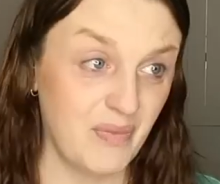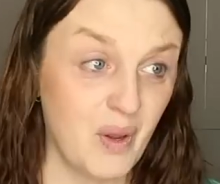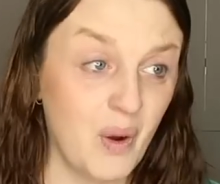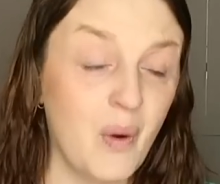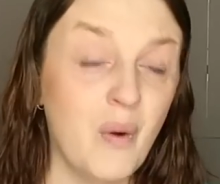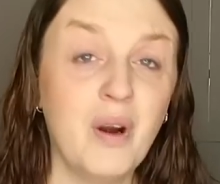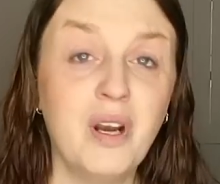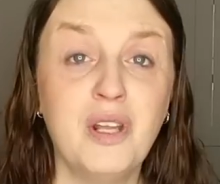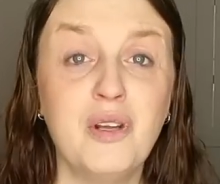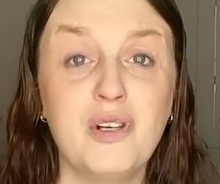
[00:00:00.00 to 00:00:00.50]

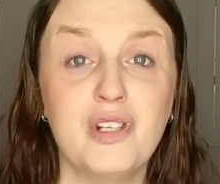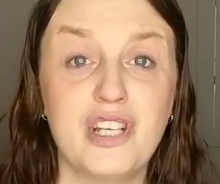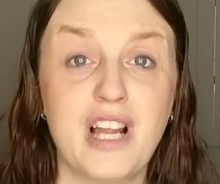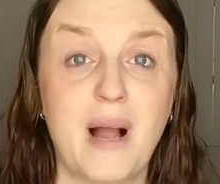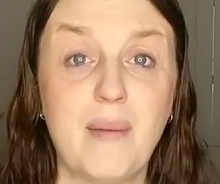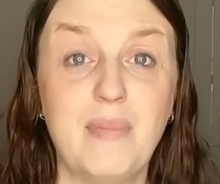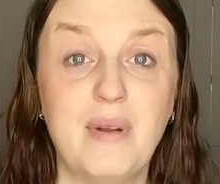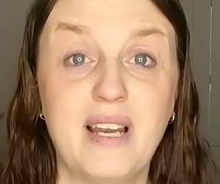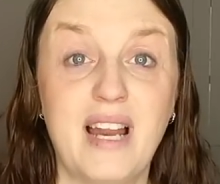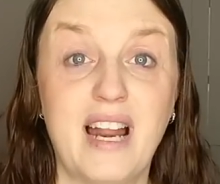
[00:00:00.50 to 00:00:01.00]
oh, are you
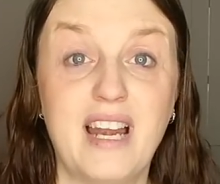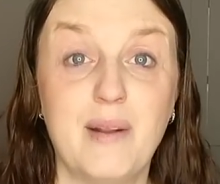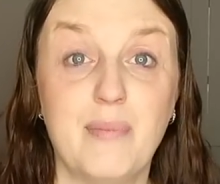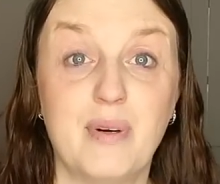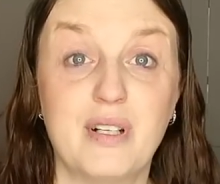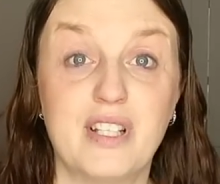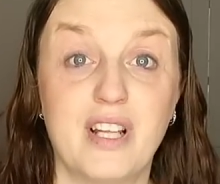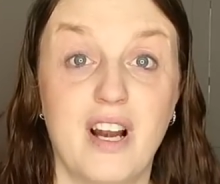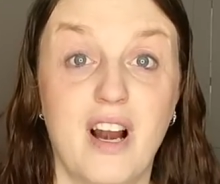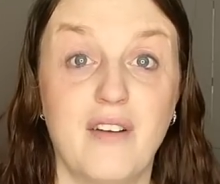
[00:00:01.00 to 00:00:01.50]
shopping
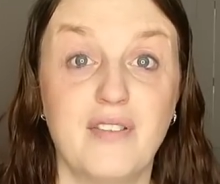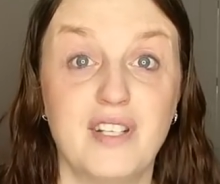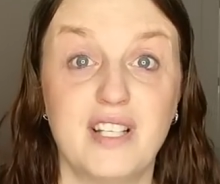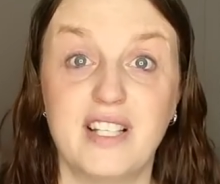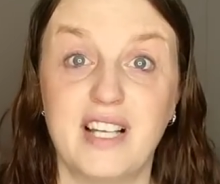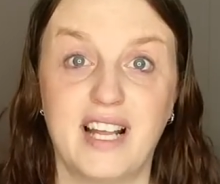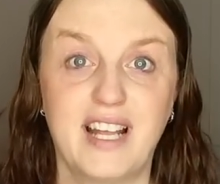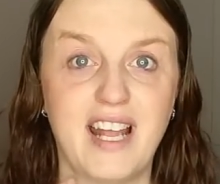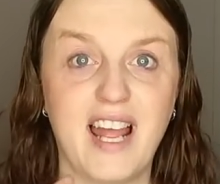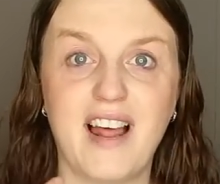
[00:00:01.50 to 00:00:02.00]
90% off?
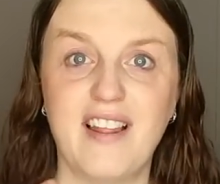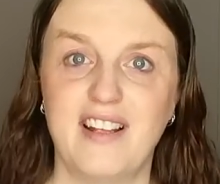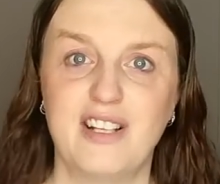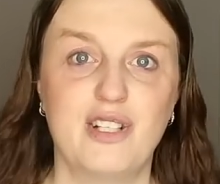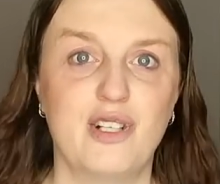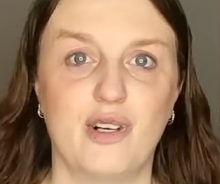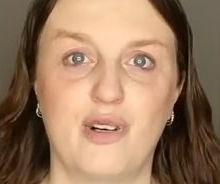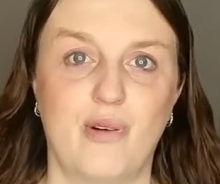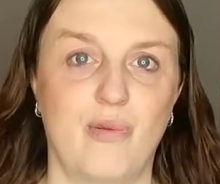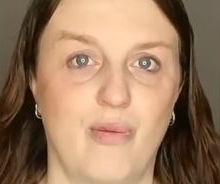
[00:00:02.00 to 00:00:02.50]
She's like, yeah,
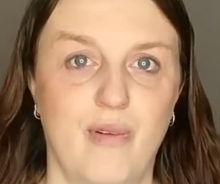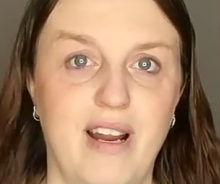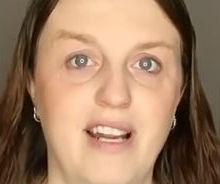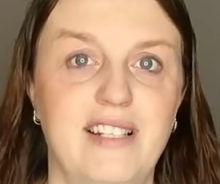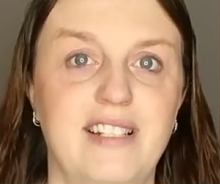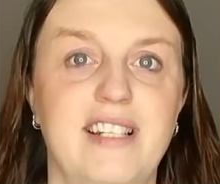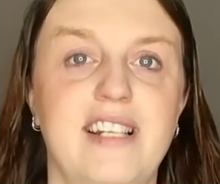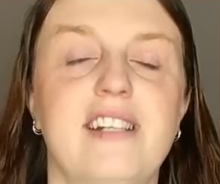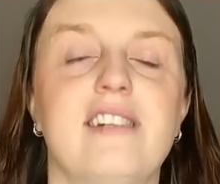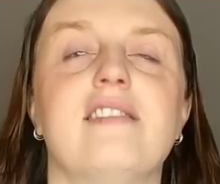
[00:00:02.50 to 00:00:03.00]
these are
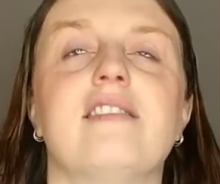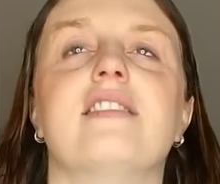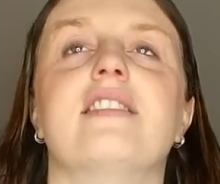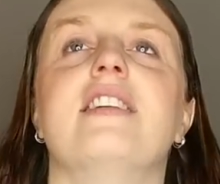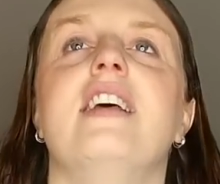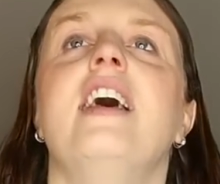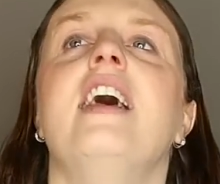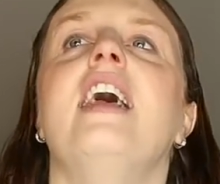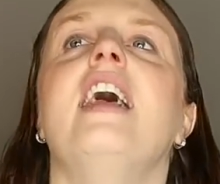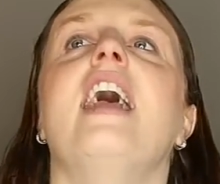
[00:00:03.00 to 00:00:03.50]
great deals.